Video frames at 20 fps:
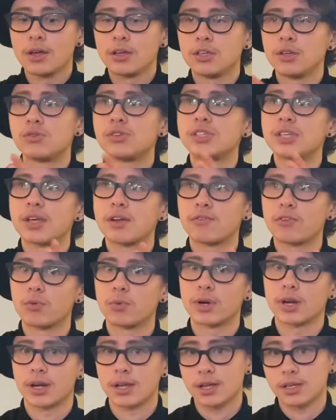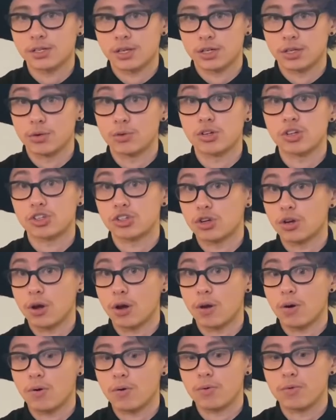you see it for what it is and you just
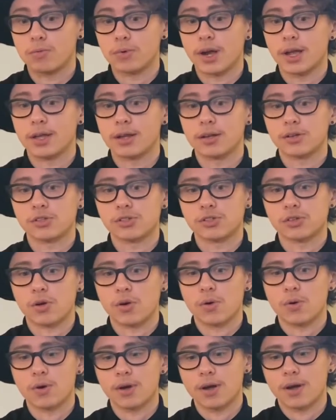go, right? And so